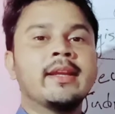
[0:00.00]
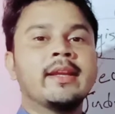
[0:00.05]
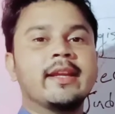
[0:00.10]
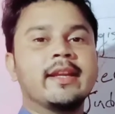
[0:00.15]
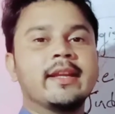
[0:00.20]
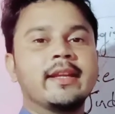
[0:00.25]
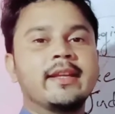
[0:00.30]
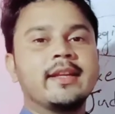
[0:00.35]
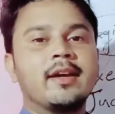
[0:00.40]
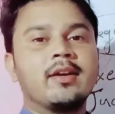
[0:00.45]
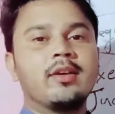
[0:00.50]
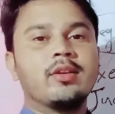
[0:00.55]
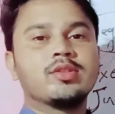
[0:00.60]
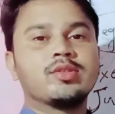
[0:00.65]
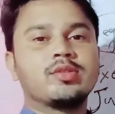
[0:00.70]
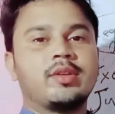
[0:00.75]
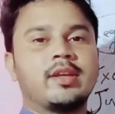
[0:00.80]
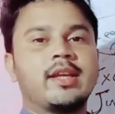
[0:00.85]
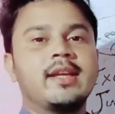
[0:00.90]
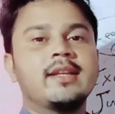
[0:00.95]
India
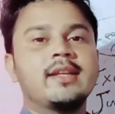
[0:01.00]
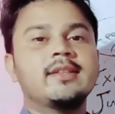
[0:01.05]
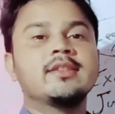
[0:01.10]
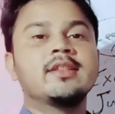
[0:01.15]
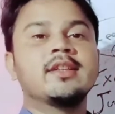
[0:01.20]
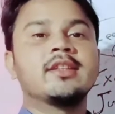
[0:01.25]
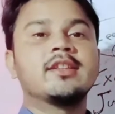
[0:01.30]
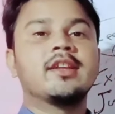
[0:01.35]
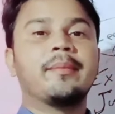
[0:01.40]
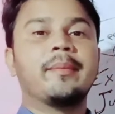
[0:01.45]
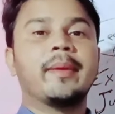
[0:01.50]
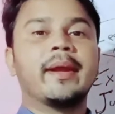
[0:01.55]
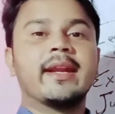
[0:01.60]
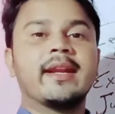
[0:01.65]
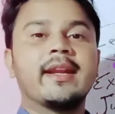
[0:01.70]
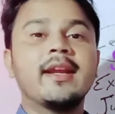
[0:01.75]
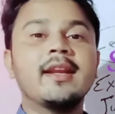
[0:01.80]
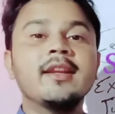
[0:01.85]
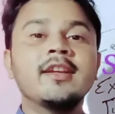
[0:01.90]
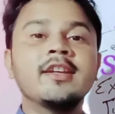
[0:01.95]
also has the
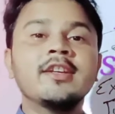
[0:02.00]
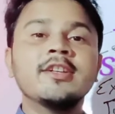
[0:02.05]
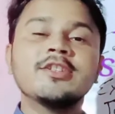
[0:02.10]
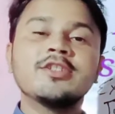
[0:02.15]
federal